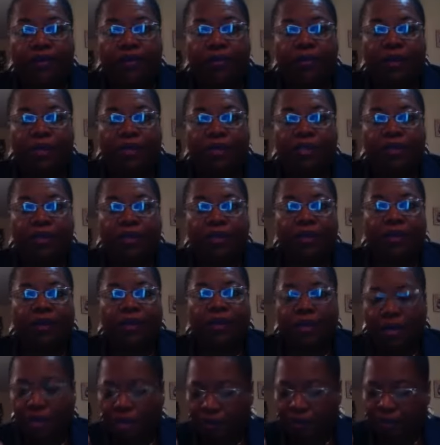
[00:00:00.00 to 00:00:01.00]
because we're
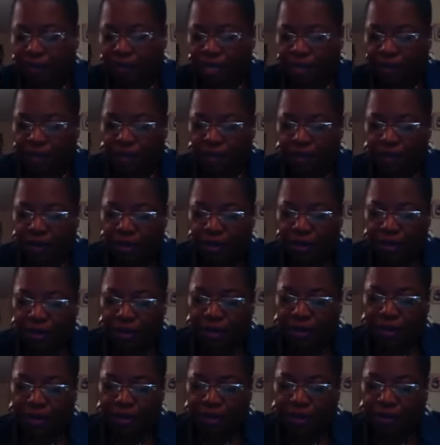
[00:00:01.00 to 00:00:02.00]
talking about
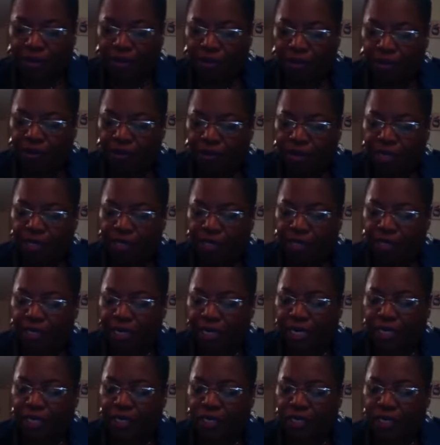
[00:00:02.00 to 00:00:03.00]

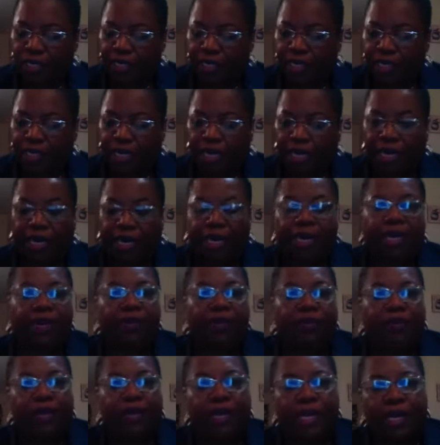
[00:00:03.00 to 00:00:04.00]
procrastination and the lack
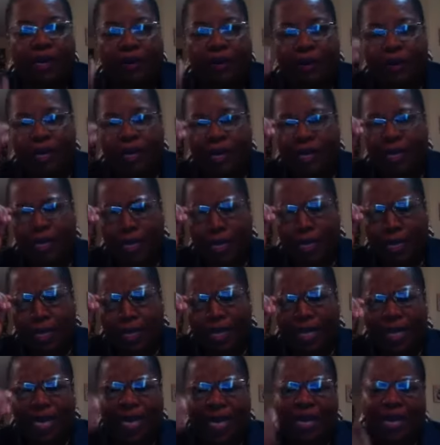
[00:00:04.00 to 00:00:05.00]
of clarity,
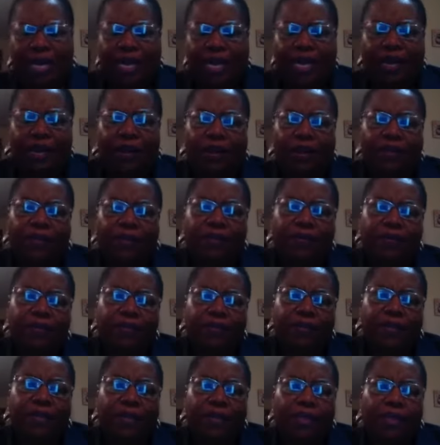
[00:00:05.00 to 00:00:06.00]
and
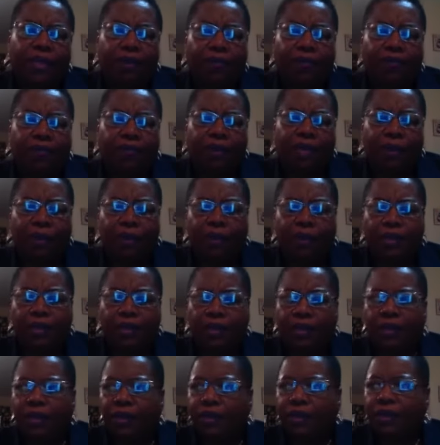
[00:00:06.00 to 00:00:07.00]

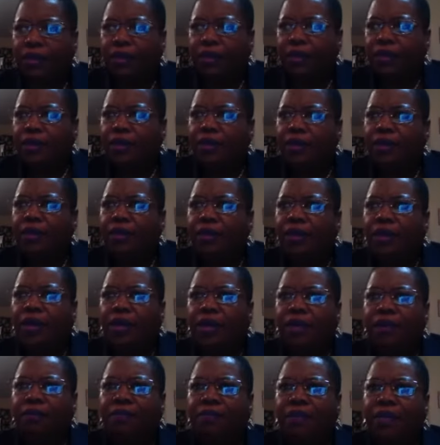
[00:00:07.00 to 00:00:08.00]
people
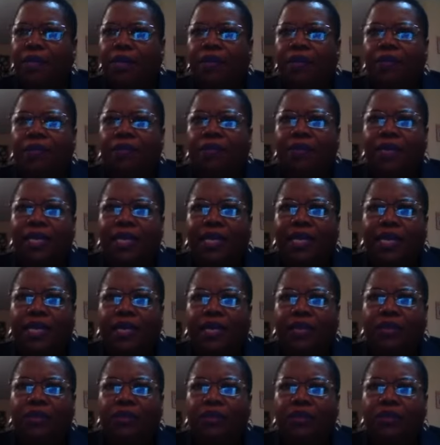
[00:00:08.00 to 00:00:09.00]
not being
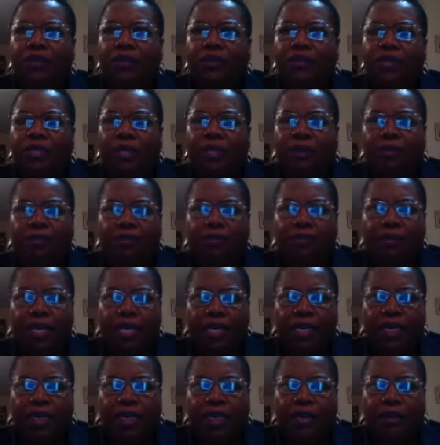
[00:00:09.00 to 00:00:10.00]
willing to
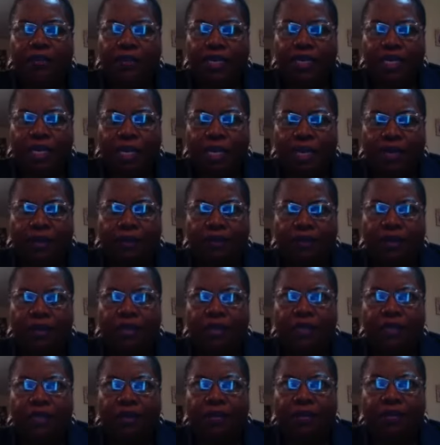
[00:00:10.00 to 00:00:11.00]
submit
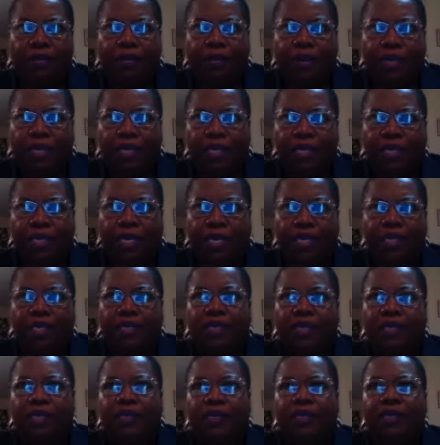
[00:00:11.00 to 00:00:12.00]
themselves to the
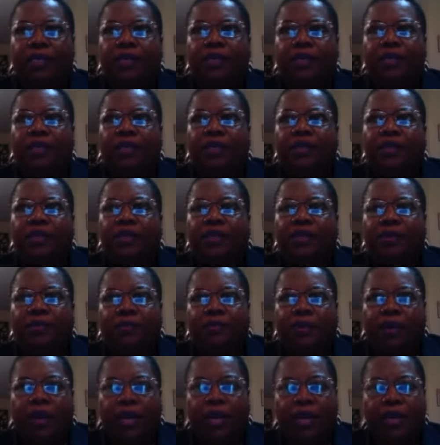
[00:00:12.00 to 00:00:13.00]
process to
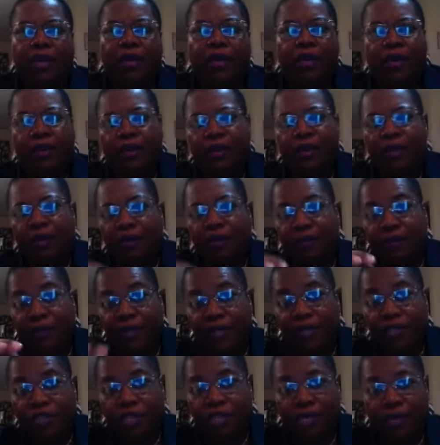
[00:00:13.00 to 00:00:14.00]
bring a
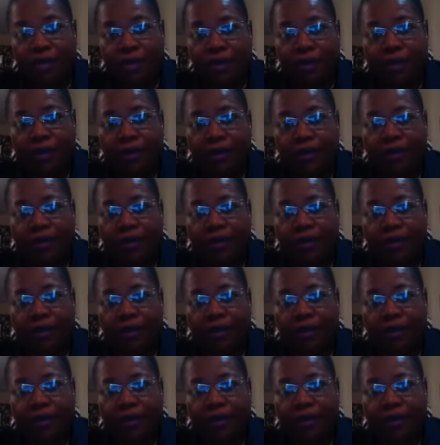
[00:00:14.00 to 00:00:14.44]
vision